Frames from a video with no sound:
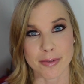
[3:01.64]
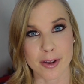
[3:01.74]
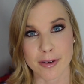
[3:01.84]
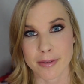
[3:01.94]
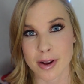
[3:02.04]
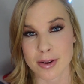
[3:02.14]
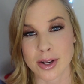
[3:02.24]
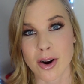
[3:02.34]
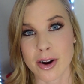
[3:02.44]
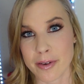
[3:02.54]
few of
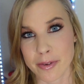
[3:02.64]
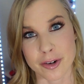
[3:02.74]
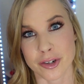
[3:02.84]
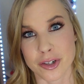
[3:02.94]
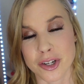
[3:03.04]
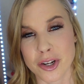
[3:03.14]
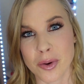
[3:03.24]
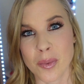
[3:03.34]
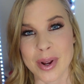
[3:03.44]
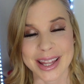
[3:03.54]
those are the version
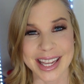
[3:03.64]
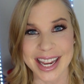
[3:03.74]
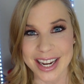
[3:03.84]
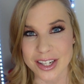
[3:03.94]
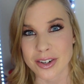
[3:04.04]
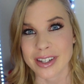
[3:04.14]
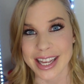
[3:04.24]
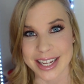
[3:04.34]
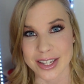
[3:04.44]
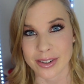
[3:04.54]
two with the
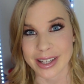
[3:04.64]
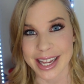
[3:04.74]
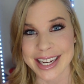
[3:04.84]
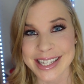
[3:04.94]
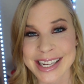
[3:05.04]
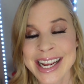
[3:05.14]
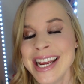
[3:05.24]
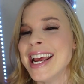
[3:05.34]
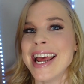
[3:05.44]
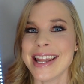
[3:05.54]
interlaser links,
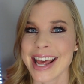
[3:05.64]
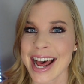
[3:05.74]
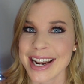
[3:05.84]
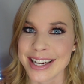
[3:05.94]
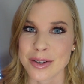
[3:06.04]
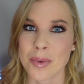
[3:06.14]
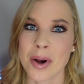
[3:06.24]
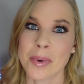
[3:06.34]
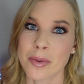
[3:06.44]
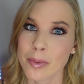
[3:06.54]
and that is
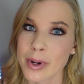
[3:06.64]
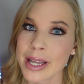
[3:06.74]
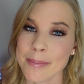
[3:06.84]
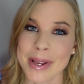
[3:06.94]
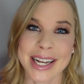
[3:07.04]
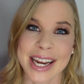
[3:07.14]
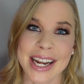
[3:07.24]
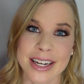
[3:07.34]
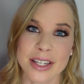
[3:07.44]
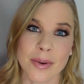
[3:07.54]
what would really be
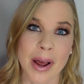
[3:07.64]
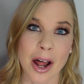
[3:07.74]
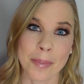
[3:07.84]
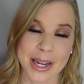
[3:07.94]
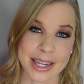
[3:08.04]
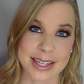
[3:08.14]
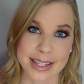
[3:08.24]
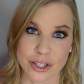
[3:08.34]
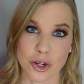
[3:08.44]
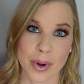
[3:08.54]
needed to help in this
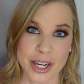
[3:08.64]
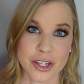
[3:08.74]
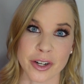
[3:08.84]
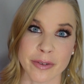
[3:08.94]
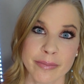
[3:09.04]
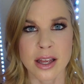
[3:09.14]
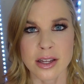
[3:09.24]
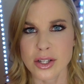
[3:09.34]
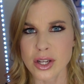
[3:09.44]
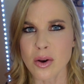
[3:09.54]
situation.
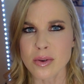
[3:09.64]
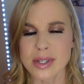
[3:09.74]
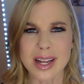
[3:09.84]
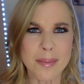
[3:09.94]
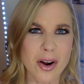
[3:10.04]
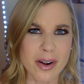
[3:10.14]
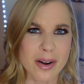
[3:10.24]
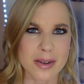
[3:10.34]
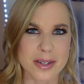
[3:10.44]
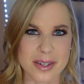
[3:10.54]
So some
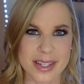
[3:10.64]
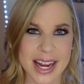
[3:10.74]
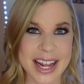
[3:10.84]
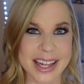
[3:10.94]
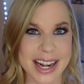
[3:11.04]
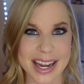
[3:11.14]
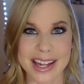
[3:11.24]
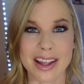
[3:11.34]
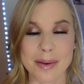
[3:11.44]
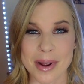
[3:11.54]
articles are saying that
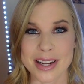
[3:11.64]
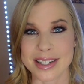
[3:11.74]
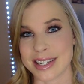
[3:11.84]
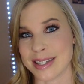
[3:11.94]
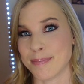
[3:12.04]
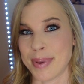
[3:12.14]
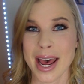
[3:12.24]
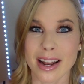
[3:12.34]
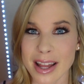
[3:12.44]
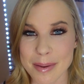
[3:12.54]
Elon Musk is
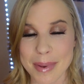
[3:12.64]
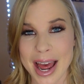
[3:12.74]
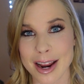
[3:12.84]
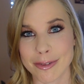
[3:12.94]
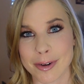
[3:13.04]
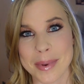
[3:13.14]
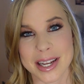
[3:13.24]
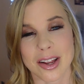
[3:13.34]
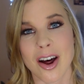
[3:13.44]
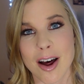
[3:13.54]
pedaling back from
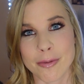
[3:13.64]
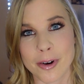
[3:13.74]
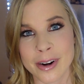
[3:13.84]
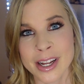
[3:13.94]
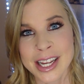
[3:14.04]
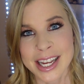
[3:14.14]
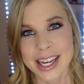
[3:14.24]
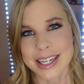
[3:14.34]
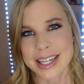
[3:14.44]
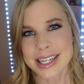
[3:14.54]
his offer.
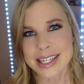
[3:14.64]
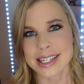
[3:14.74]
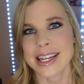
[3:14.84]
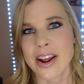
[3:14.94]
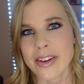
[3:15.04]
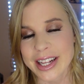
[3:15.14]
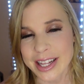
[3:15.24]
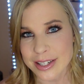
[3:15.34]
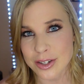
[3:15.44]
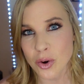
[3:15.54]
It doesn't sound like
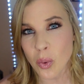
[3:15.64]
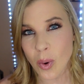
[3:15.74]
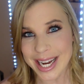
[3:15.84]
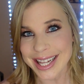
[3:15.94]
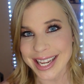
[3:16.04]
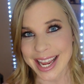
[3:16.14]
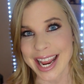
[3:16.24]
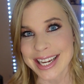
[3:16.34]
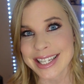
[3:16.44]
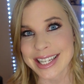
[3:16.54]
that's quite the
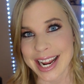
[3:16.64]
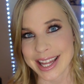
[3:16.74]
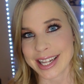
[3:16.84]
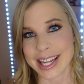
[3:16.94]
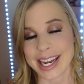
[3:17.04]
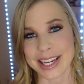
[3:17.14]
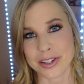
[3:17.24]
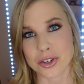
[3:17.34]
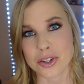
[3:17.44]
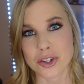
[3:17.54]
case. I think that
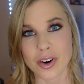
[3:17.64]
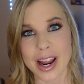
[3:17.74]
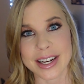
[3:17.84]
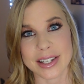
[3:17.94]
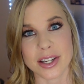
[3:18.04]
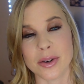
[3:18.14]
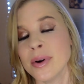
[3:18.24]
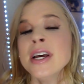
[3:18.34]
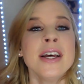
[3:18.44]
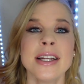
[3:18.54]
he's just trying
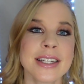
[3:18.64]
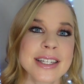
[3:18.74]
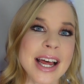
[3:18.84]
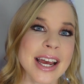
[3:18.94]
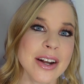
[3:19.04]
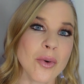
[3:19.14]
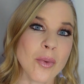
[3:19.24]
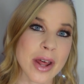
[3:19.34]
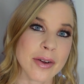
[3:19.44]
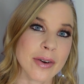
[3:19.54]
to decide
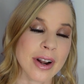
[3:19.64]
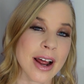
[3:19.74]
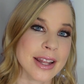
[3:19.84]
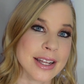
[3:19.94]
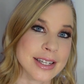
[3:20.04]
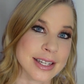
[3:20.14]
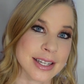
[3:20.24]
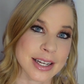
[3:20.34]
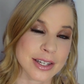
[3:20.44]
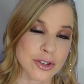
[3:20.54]
whether or not this
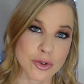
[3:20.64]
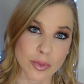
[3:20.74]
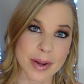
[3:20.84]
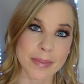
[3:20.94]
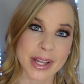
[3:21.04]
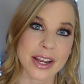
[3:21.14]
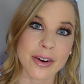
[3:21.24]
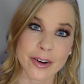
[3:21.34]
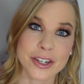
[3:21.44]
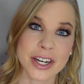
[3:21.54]
is extremely
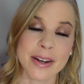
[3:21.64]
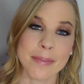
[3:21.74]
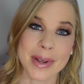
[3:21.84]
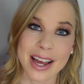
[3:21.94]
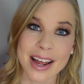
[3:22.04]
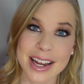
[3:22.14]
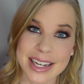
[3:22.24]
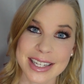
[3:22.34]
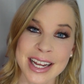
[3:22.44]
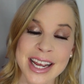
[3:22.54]
urgent
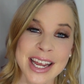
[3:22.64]
because